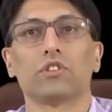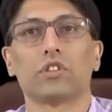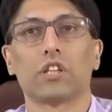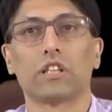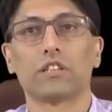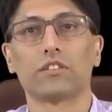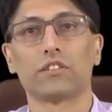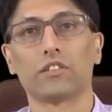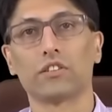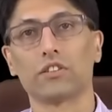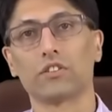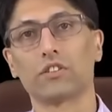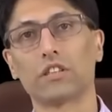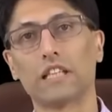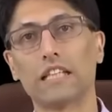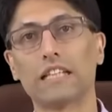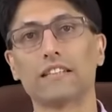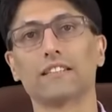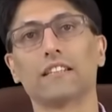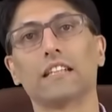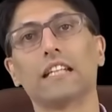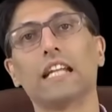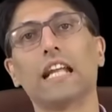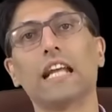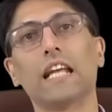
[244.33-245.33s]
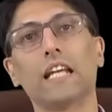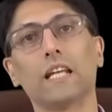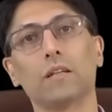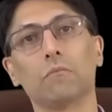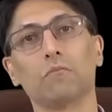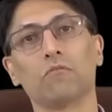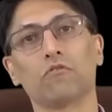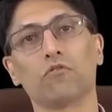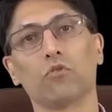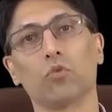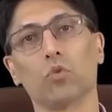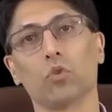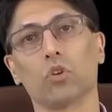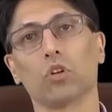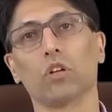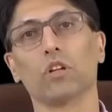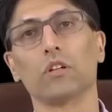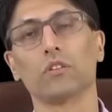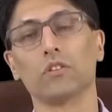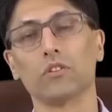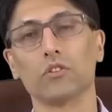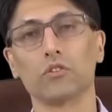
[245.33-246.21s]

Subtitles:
justice is a name for